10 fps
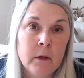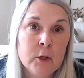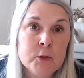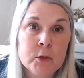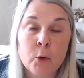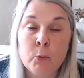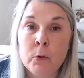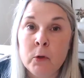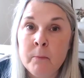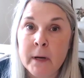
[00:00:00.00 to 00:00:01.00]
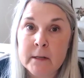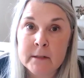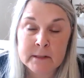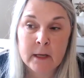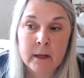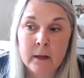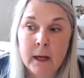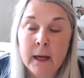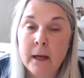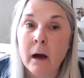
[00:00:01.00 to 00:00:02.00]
So you might say, hey,